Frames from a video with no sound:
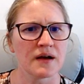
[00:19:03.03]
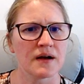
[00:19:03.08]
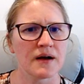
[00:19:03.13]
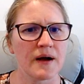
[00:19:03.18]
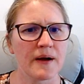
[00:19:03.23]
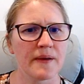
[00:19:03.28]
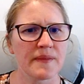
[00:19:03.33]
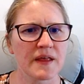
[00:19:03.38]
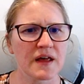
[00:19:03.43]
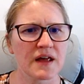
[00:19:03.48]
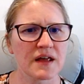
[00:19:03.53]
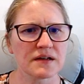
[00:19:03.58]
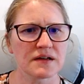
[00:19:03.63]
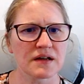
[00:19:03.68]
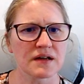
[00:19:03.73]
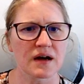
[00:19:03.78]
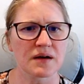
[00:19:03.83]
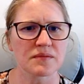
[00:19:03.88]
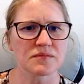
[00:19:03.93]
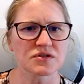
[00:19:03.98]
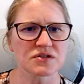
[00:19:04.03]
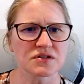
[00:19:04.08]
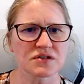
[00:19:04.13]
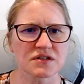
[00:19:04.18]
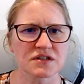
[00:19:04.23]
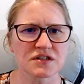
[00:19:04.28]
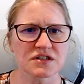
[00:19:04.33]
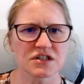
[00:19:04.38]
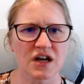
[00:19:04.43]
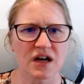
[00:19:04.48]
And then I'm just
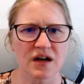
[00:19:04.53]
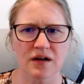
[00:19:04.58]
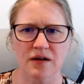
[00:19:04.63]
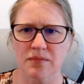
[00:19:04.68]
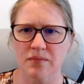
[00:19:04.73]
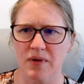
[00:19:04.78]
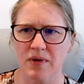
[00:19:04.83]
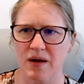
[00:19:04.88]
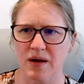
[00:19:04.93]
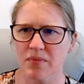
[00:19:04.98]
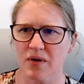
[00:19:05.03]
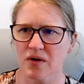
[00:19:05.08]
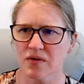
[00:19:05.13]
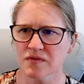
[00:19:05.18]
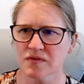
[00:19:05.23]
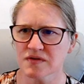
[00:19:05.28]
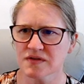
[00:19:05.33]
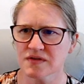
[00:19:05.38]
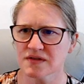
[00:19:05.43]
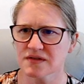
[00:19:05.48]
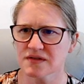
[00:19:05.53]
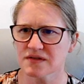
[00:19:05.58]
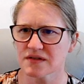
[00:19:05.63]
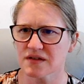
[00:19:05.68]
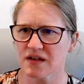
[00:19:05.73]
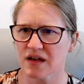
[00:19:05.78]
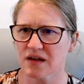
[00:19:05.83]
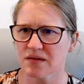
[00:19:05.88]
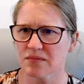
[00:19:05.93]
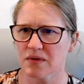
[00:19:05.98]
going to check my posts
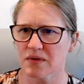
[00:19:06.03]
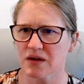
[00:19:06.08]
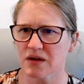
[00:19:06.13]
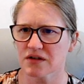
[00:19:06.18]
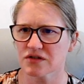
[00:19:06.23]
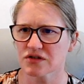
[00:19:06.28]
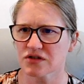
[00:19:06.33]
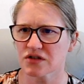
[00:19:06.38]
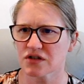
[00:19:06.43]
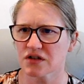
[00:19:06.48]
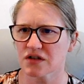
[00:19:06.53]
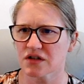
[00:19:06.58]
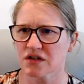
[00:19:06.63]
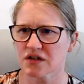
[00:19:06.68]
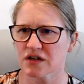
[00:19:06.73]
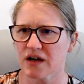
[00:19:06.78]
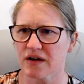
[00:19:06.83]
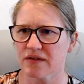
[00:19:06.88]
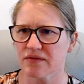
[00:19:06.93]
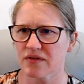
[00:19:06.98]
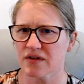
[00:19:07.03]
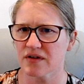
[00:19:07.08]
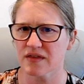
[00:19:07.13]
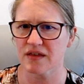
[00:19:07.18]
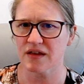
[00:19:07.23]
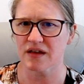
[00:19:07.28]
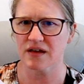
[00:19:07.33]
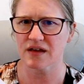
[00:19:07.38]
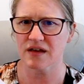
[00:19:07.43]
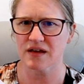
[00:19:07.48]
and make sure
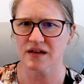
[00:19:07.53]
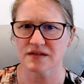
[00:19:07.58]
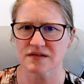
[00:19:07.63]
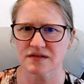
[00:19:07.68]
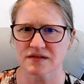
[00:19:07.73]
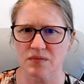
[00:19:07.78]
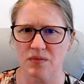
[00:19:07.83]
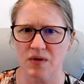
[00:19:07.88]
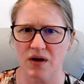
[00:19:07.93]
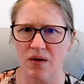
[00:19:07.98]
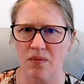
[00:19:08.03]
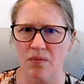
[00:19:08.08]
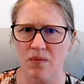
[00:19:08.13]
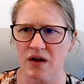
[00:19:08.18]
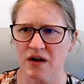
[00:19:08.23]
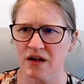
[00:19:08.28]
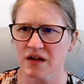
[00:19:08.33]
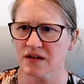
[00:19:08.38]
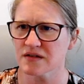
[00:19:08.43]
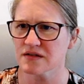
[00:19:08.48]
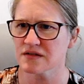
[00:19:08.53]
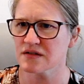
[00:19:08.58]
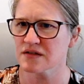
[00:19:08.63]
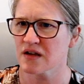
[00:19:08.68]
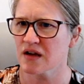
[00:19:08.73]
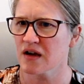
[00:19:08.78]
everything is the way I want it.